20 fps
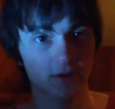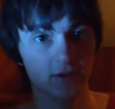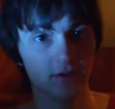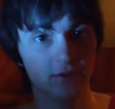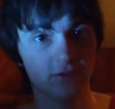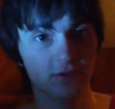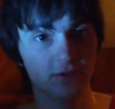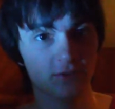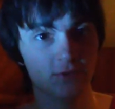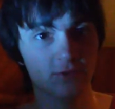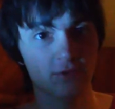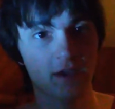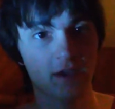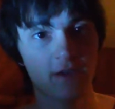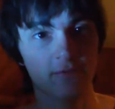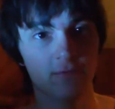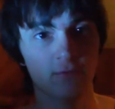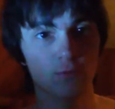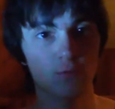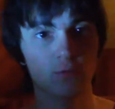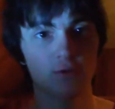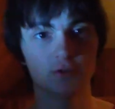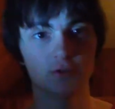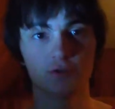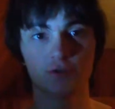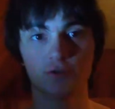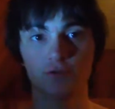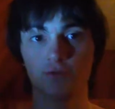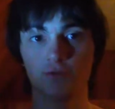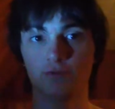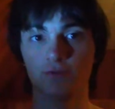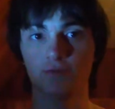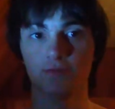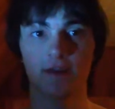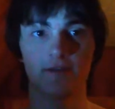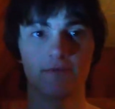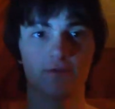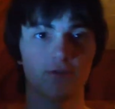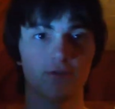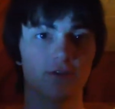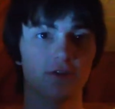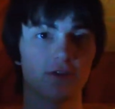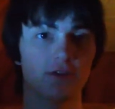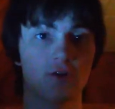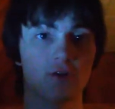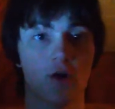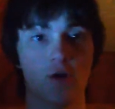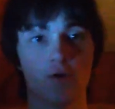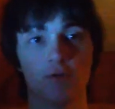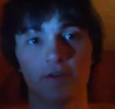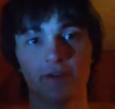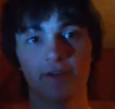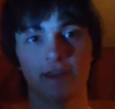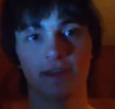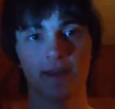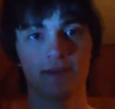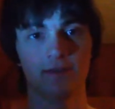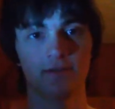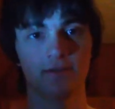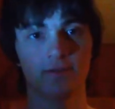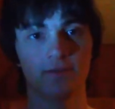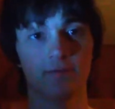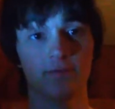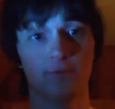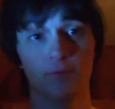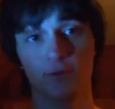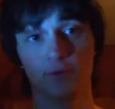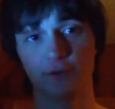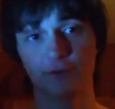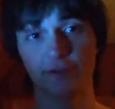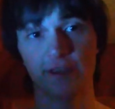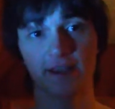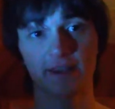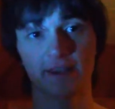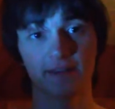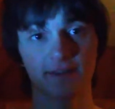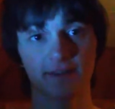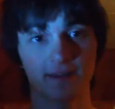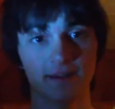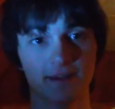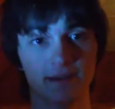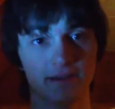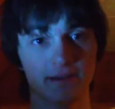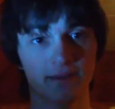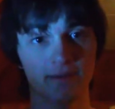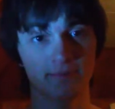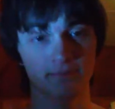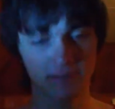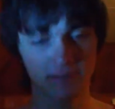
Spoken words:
if you ever want to never get called again for a second date, the